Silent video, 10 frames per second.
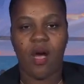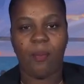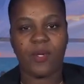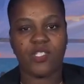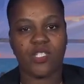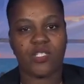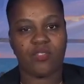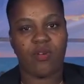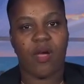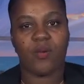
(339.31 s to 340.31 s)
Upper
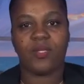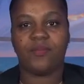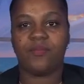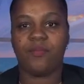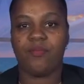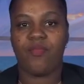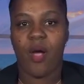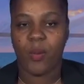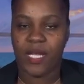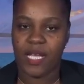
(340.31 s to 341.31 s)
Church Ground,
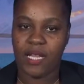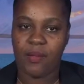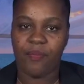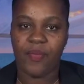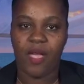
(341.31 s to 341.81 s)
Brownhill,